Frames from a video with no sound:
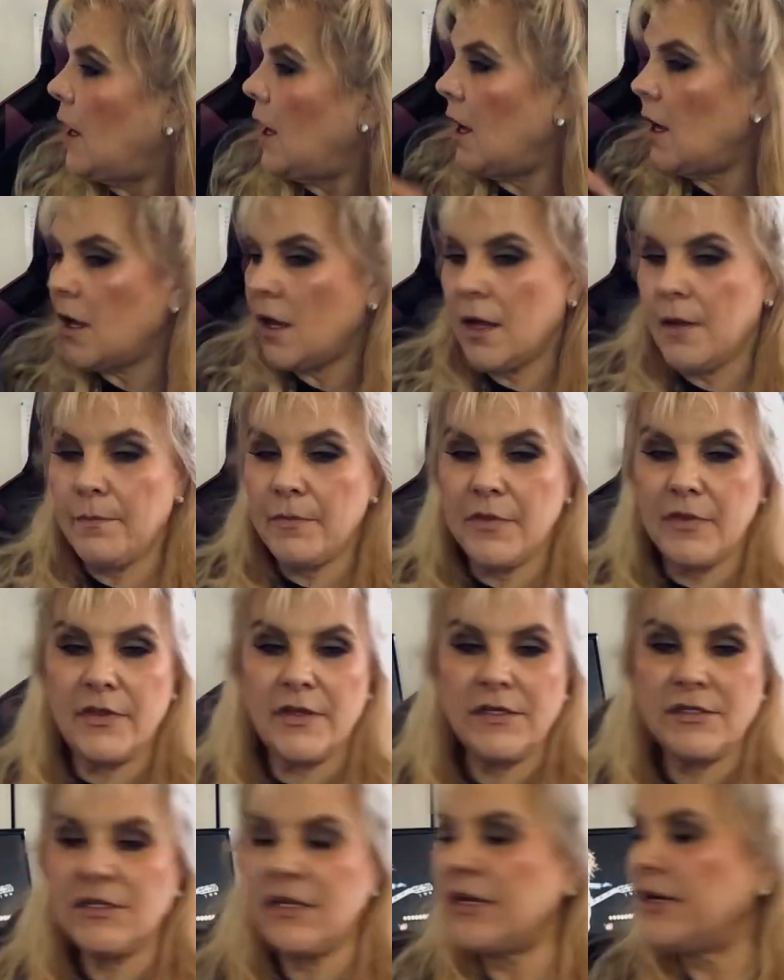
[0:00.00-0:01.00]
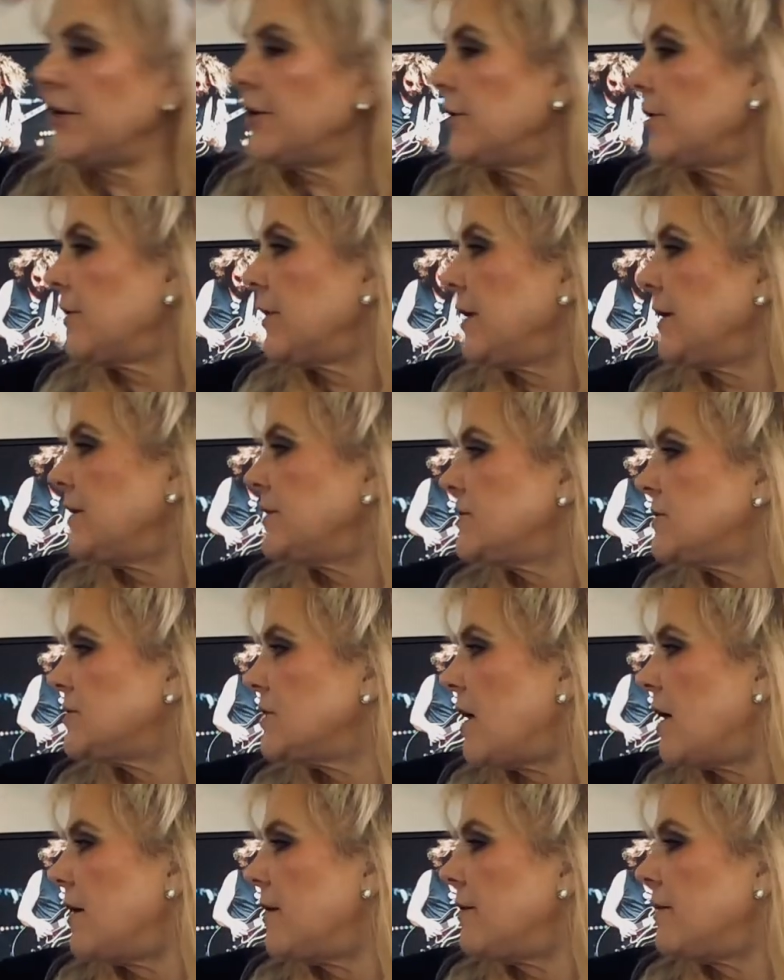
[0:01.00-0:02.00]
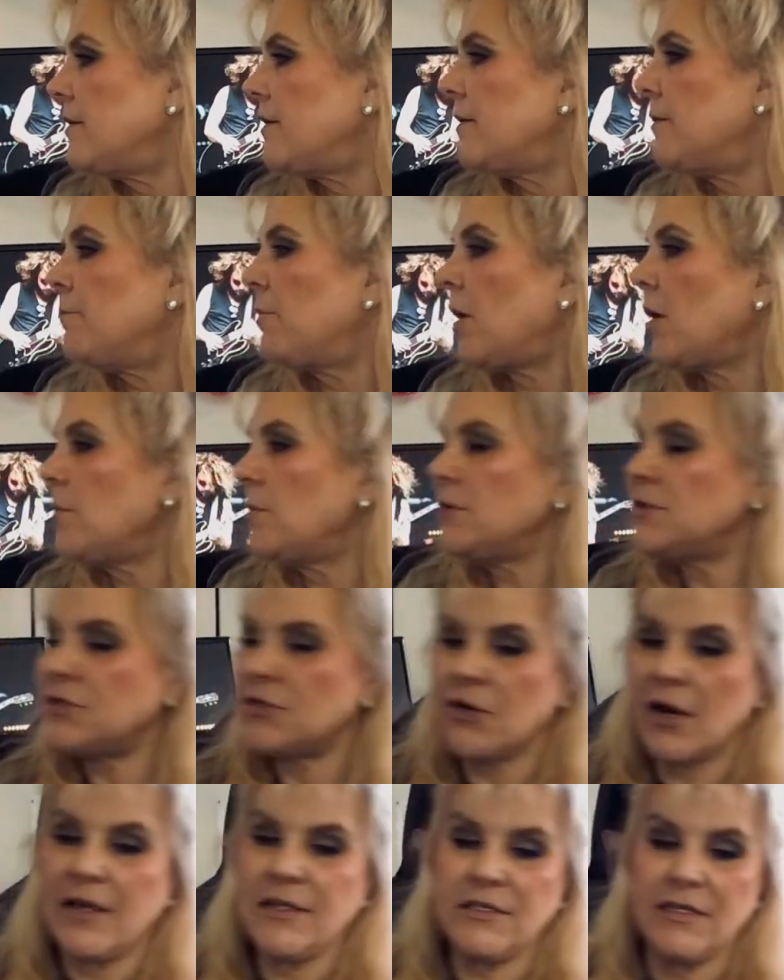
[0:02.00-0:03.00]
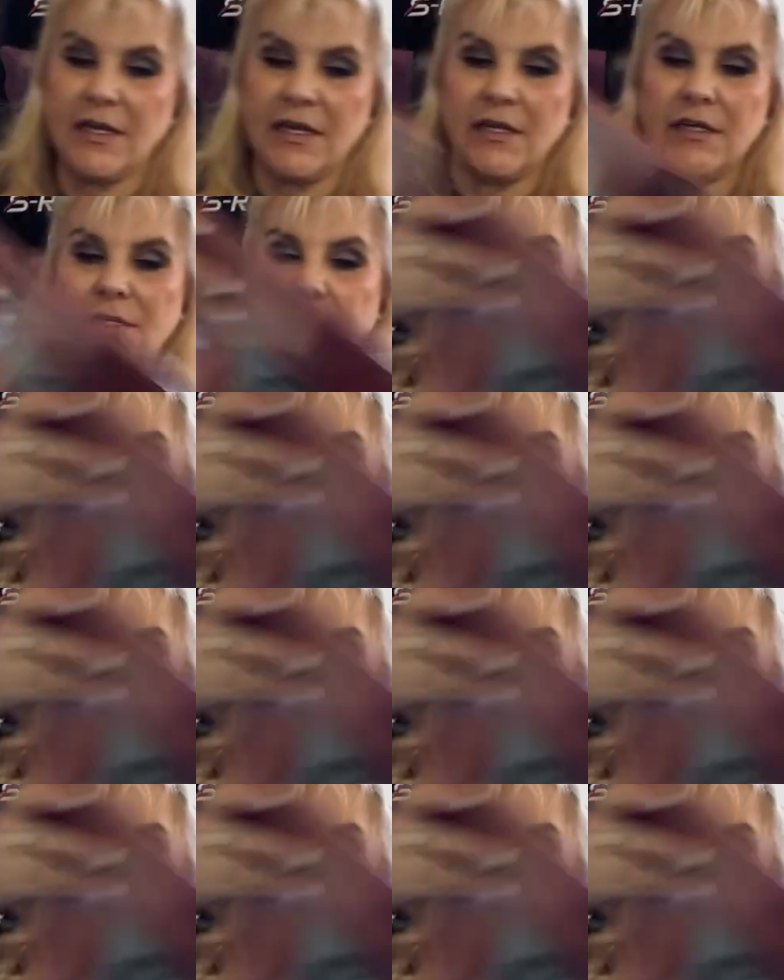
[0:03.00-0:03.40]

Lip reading: go. This here is Barbra Streisand,